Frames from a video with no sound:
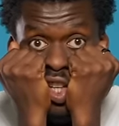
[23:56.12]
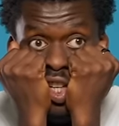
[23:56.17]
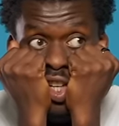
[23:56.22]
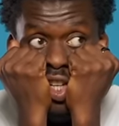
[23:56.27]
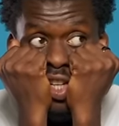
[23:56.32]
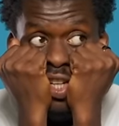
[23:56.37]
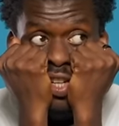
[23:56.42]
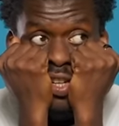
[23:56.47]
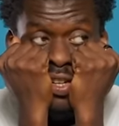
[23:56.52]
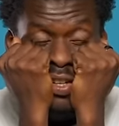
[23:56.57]

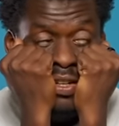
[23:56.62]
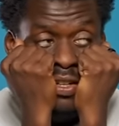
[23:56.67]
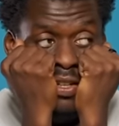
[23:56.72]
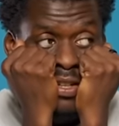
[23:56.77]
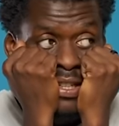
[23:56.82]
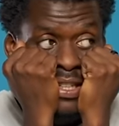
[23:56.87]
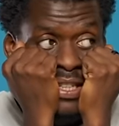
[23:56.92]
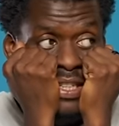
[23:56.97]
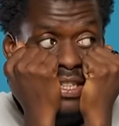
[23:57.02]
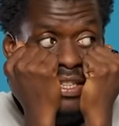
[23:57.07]

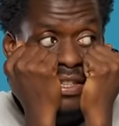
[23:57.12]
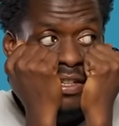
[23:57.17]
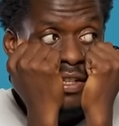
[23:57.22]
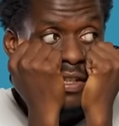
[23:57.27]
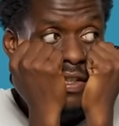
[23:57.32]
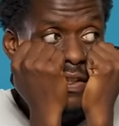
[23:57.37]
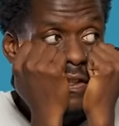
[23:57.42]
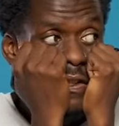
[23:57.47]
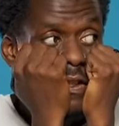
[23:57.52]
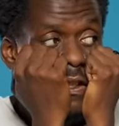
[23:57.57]
Sometimes ego
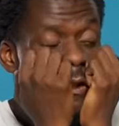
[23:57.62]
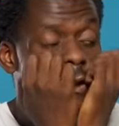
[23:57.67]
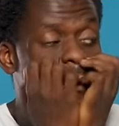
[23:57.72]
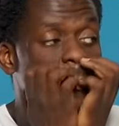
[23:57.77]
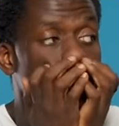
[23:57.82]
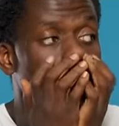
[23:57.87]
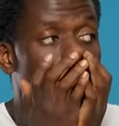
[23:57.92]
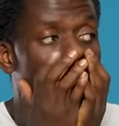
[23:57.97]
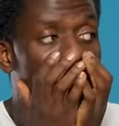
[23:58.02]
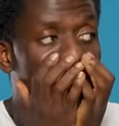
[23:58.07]
wants
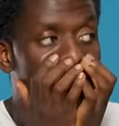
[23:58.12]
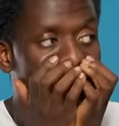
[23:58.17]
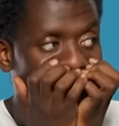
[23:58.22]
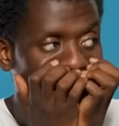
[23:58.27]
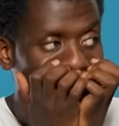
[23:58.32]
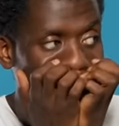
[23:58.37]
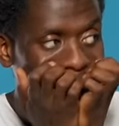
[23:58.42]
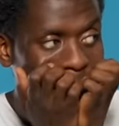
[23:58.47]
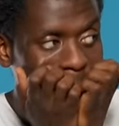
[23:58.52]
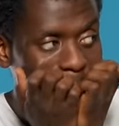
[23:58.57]
to make
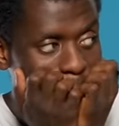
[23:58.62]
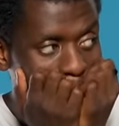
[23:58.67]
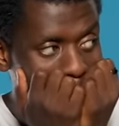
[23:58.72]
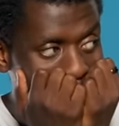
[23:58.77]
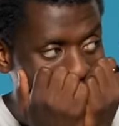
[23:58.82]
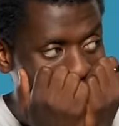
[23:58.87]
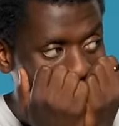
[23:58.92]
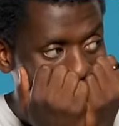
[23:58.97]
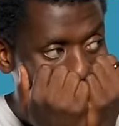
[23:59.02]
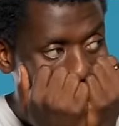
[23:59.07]
those things
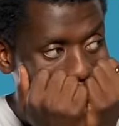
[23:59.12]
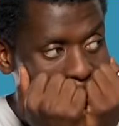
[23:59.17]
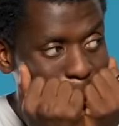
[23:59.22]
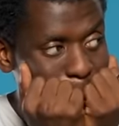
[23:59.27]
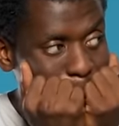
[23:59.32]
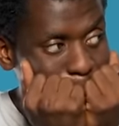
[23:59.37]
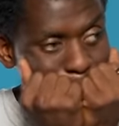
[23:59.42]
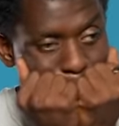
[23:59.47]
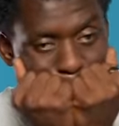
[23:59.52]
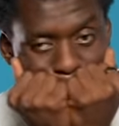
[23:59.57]
big and
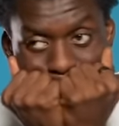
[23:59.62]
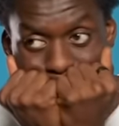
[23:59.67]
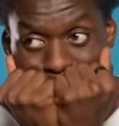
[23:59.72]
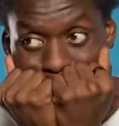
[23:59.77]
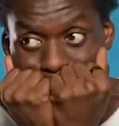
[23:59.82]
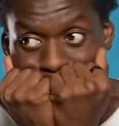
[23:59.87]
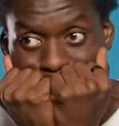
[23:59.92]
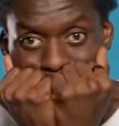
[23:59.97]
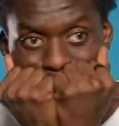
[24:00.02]
scary,